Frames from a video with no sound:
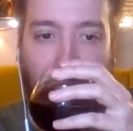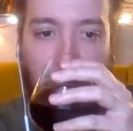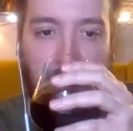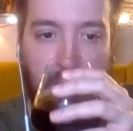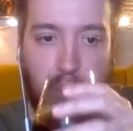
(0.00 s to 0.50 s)

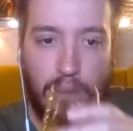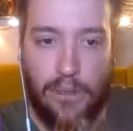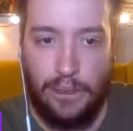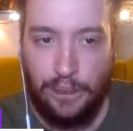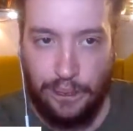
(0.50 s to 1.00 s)
You
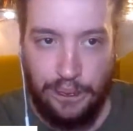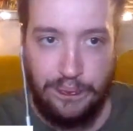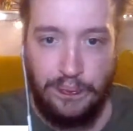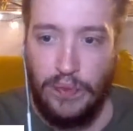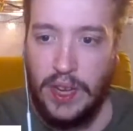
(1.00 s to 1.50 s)

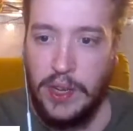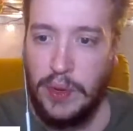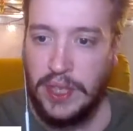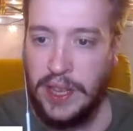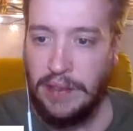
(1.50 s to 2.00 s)

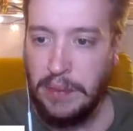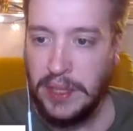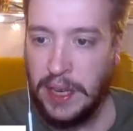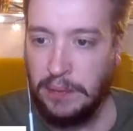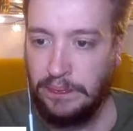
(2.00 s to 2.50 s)
always like that from a
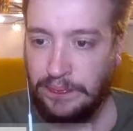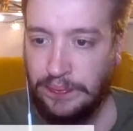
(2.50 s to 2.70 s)
stout.